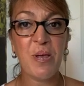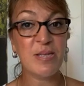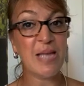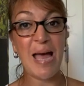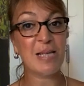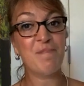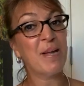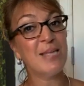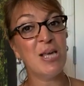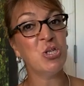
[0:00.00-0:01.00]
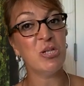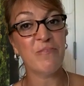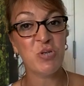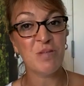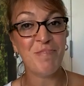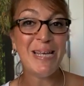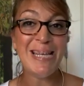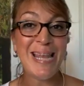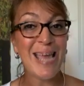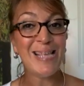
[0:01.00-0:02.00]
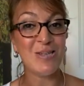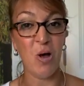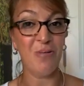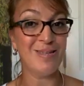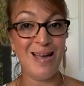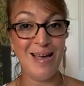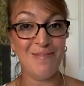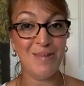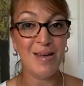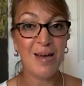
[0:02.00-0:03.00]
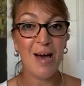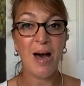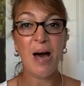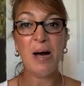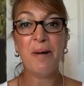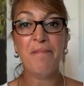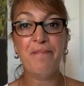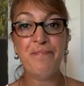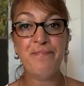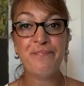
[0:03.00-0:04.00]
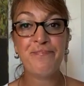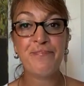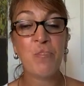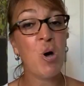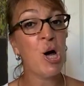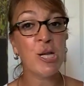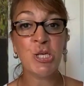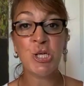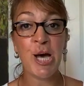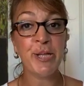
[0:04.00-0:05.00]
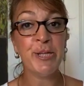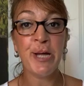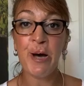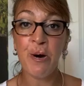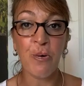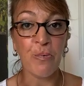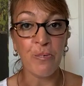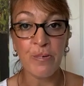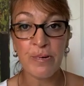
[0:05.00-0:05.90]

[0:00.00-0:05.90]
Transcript: this expectation of just being nice all the time. Um, well, honey child, no.